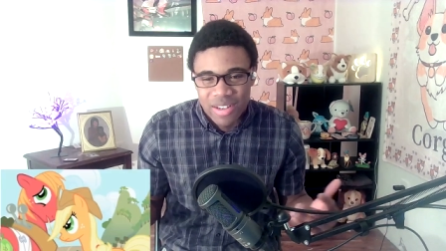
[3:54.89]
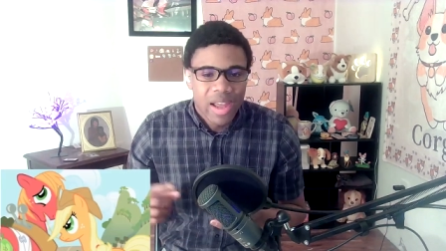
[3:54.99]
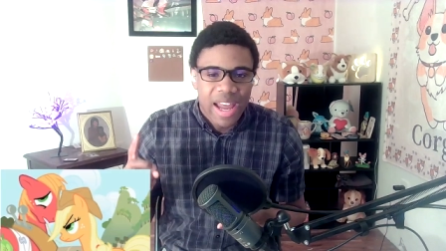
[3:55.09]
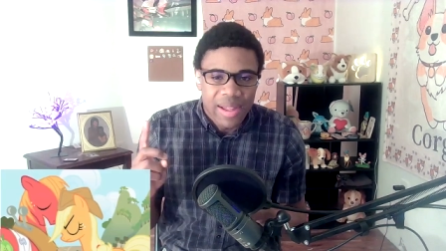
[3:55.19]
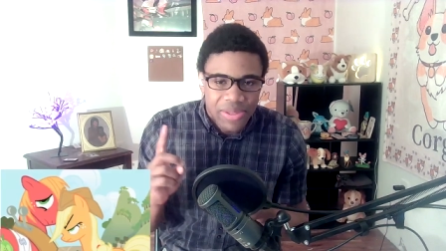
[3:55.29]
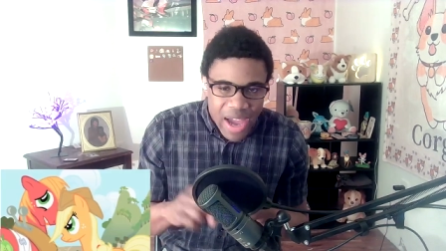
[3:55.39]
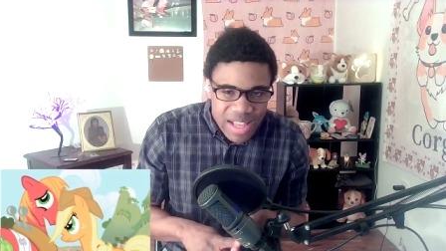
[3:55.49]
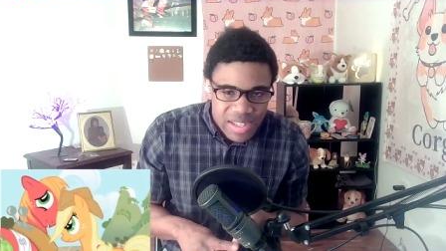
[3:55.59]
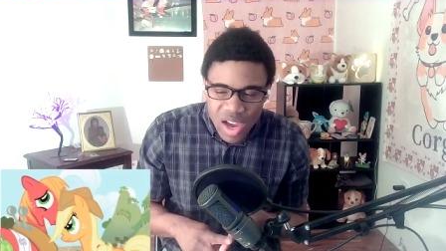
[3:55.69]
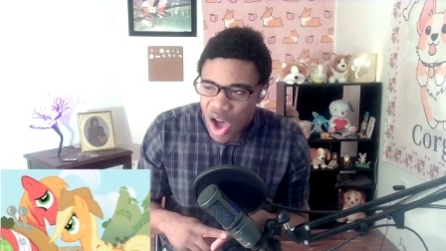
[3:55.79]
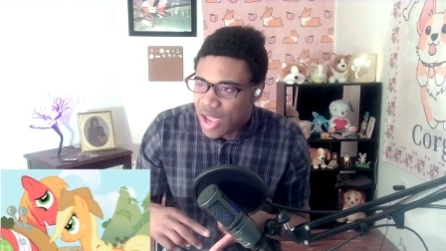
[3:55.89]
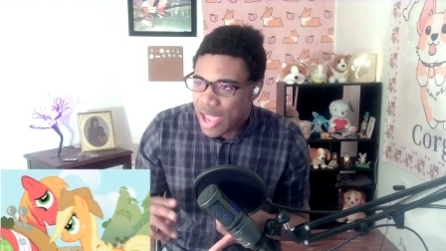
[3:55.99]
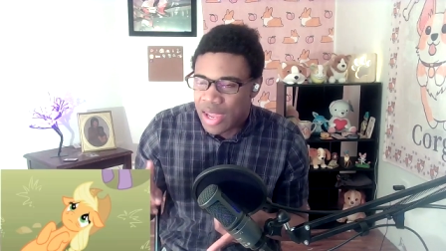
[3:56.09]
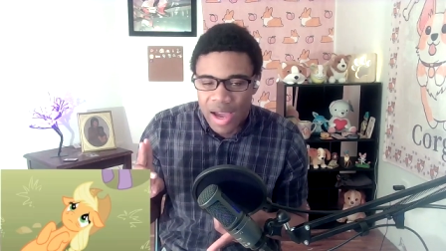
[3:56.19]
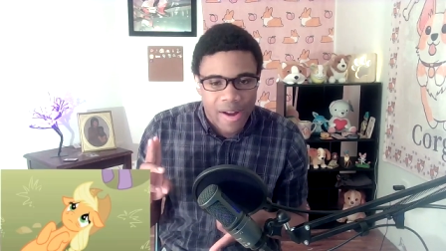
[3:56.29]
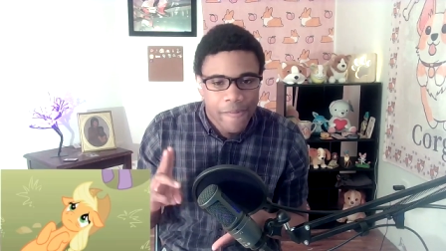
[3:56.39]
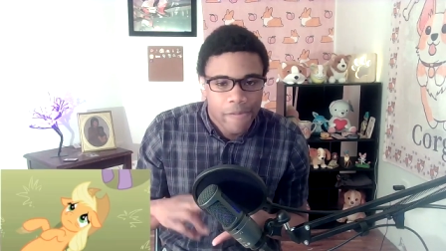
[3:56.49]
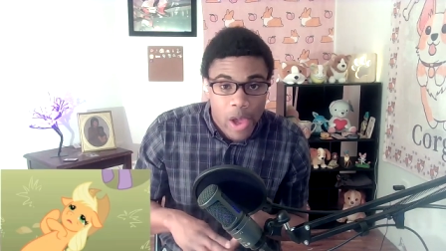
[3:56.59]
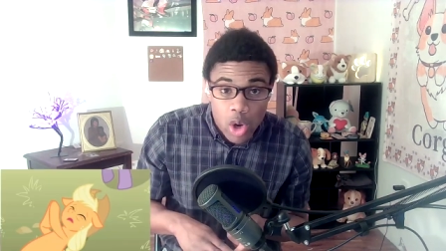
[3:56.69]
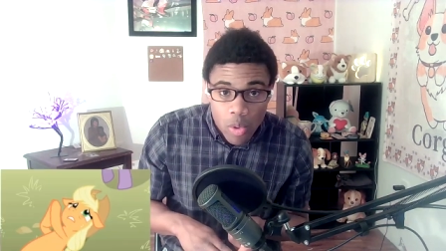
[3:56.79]
Like, that song and
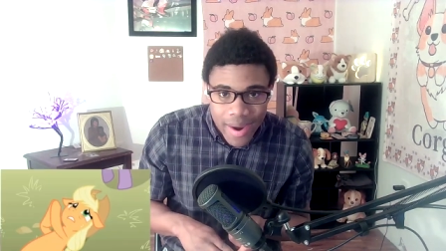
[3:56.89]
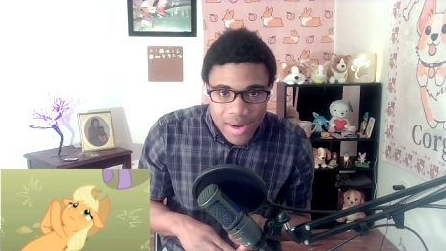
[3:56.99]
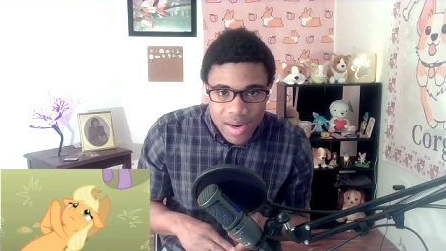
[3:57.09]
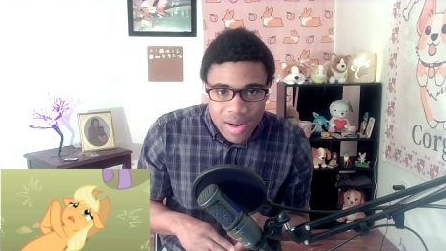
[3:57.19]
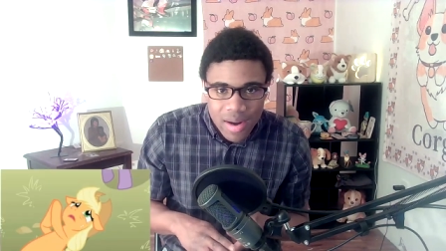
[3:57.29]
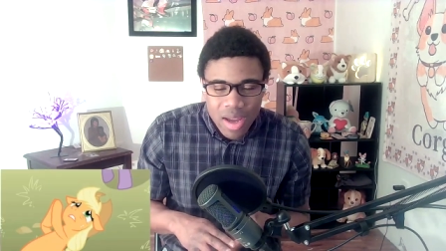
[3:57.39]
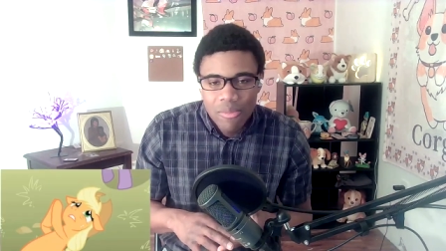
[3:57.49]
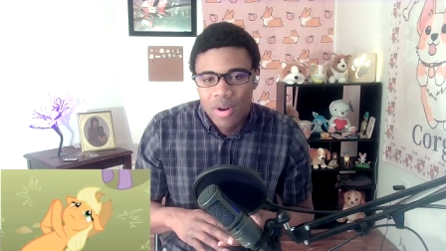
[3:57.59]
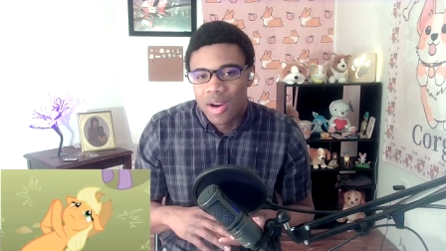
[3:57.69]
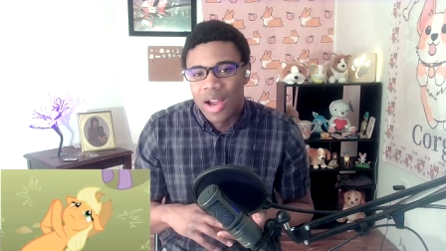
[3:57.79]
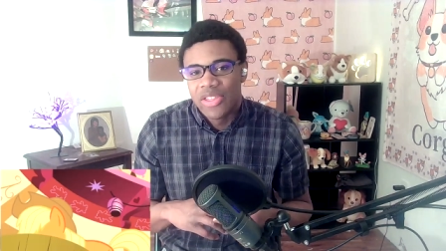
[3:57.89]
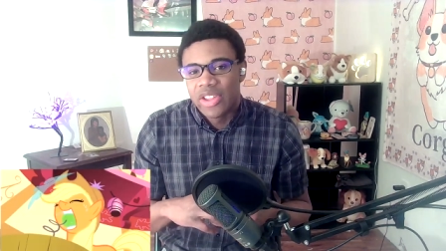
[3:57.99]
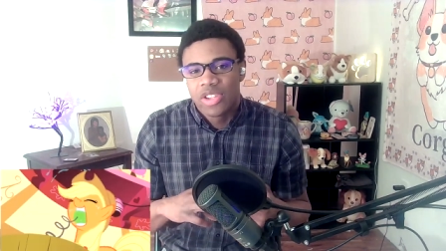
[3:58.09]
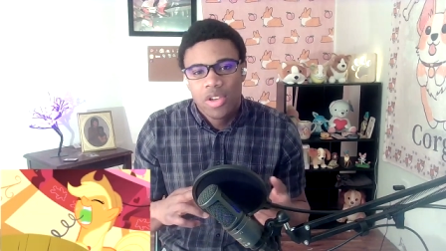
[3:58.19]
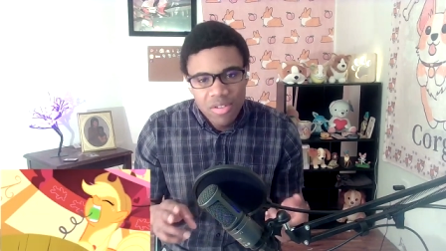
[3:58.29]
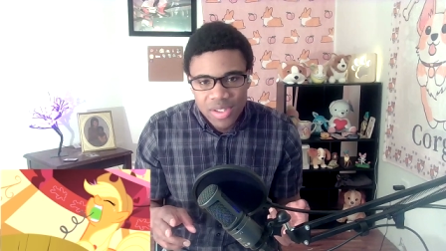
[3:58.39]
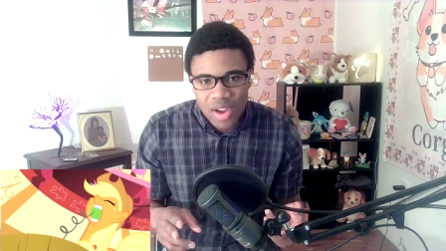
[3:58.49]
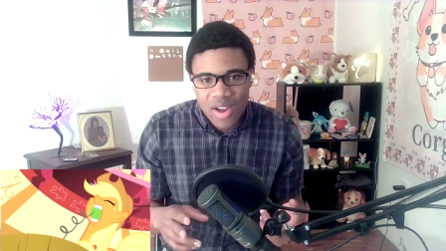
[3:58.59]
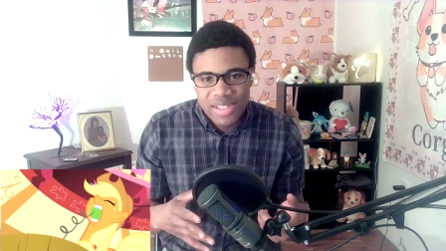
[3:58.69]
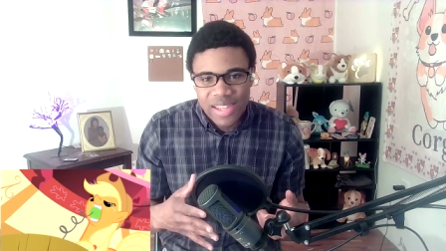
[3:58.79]
Flutter Wonder were the two
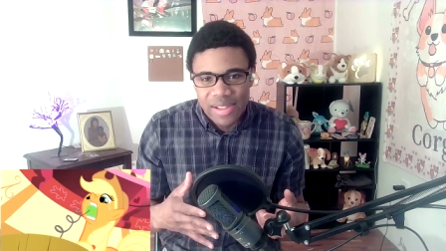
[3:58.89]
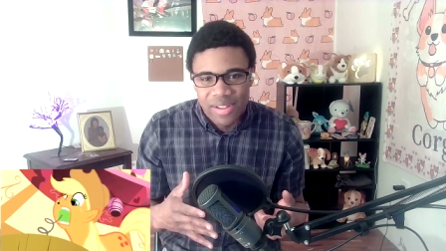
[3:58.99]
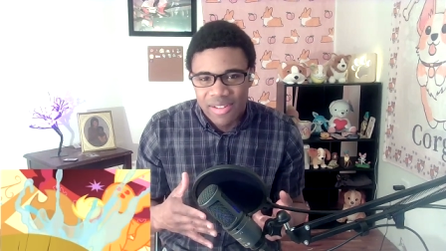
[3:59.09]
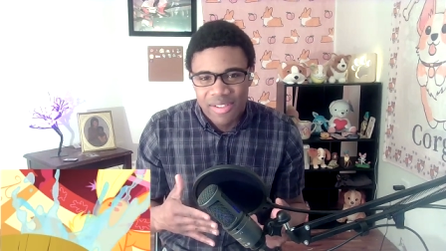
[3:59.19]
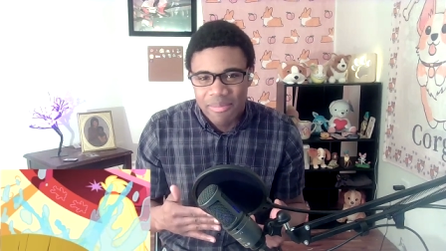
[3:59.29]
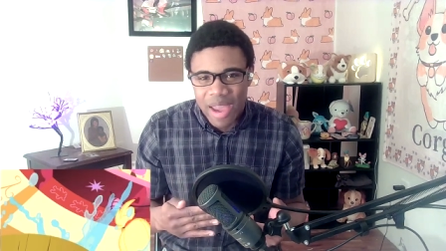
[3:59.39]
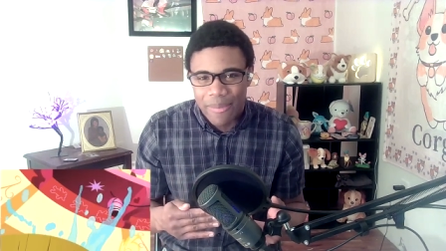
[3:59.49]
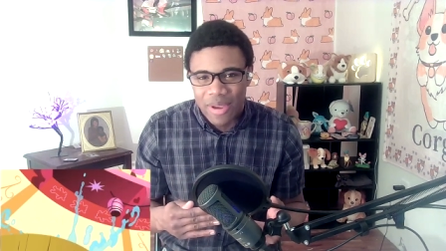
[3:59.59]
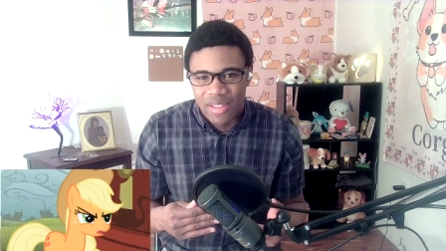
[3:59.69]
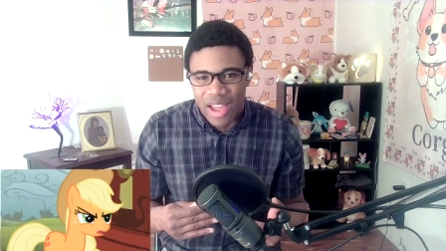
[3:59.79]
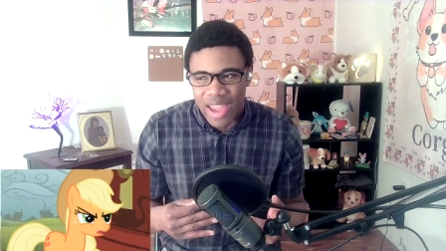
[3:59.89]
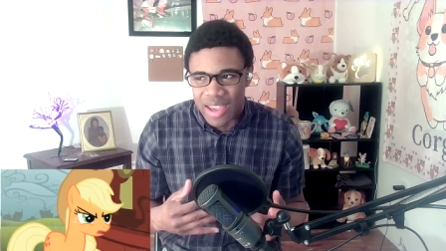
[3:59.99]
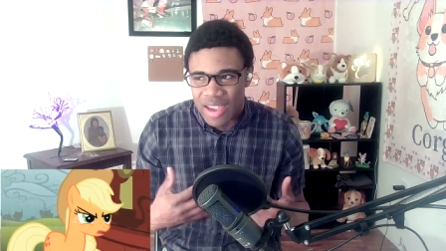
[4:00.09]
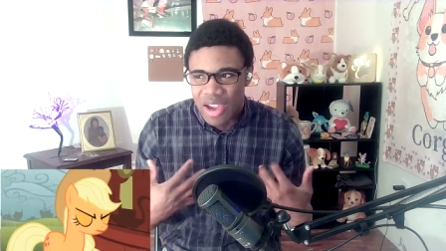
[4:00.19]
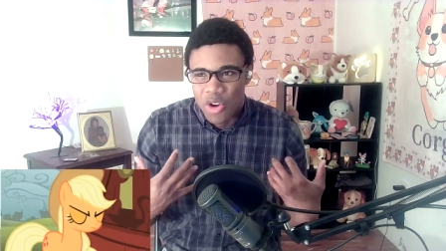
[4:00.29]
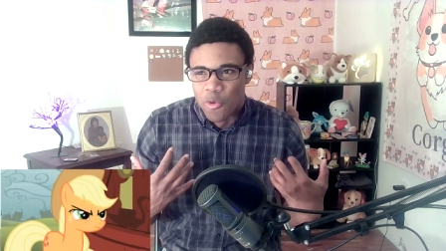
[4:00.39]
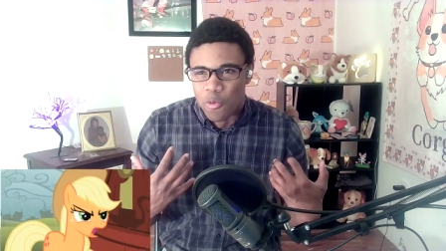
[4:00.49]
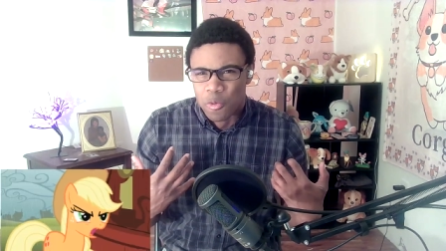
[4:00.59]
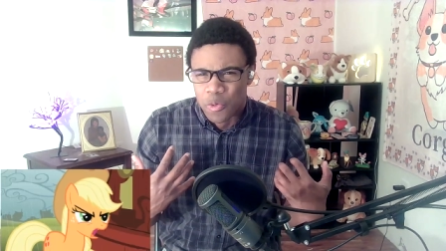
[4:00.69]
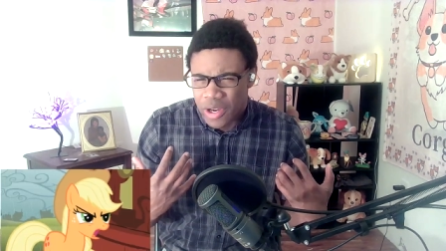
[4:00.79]
songs that literally made me like
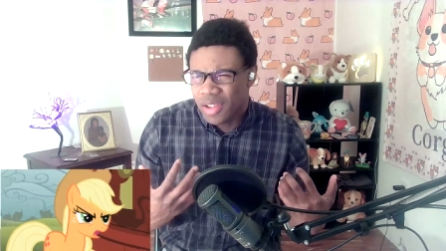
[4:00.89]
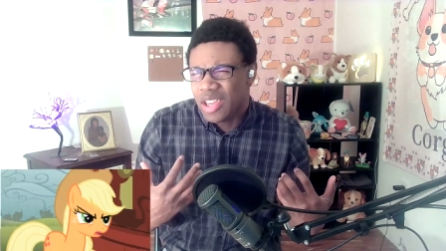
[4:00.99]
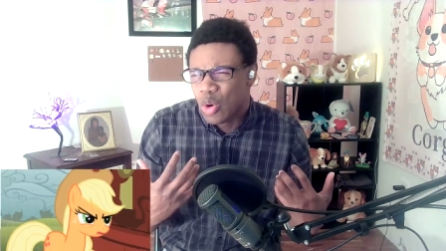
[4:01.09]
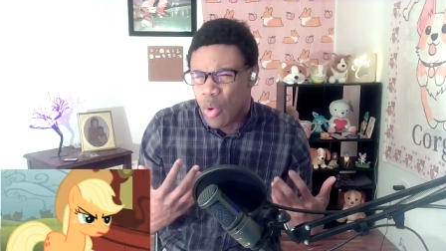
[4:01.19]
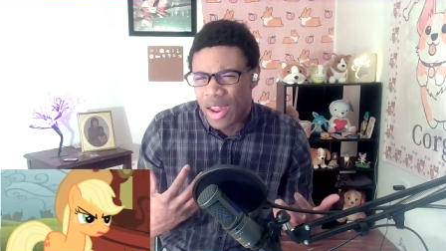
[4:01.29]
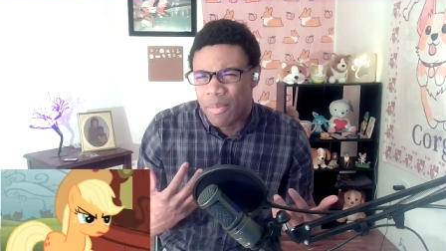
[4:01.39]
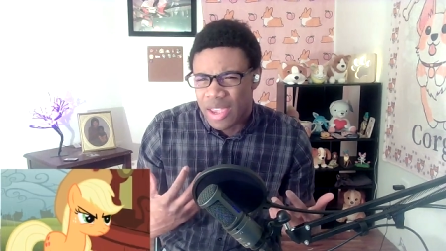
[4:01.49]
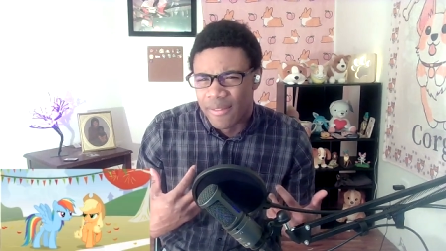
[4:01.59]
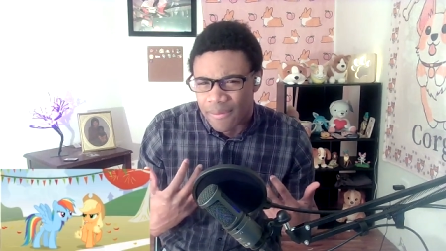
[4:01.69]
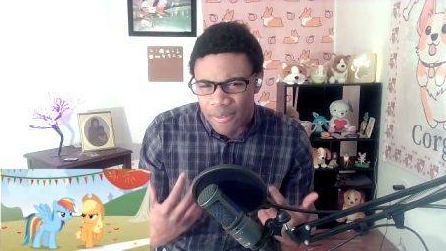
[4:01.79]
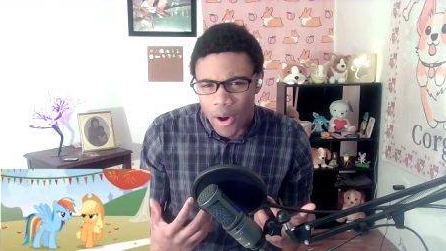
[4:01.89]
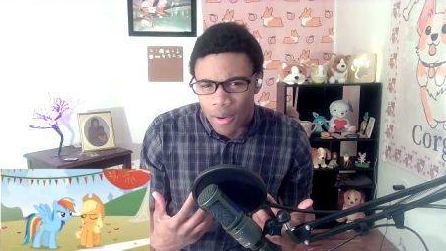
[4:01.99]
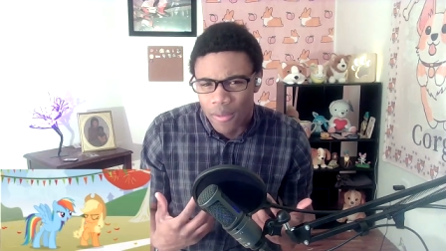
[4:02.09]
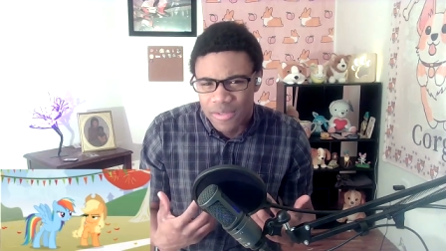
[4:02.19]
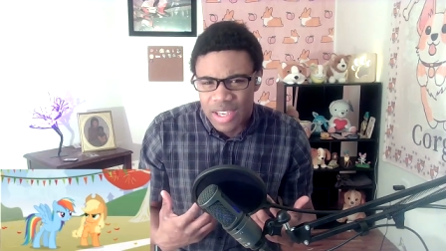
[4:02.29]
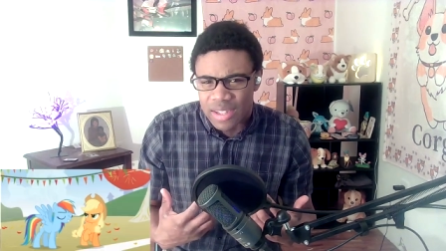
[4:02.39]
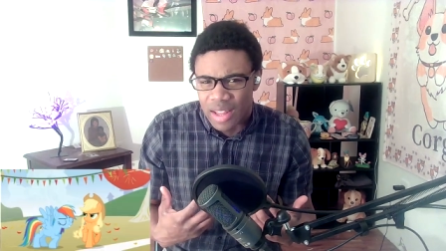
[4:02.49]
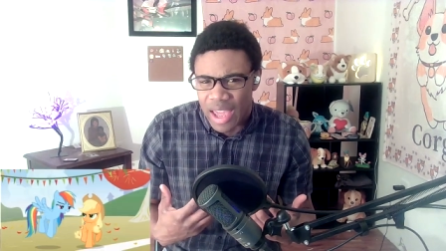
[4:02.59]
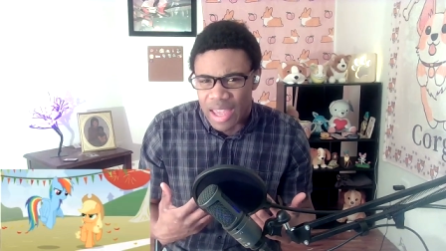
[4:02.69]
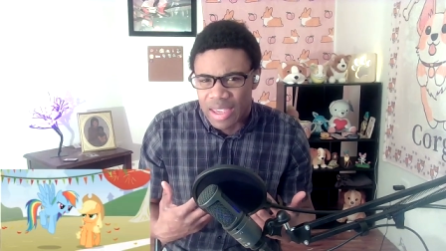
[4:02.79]
really want to be involved in
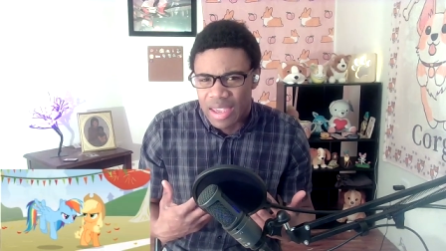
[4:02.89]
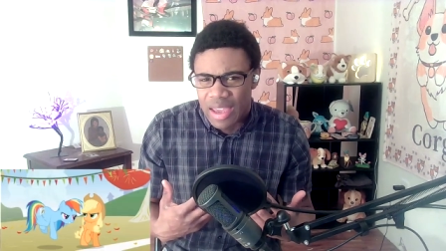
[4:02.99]
like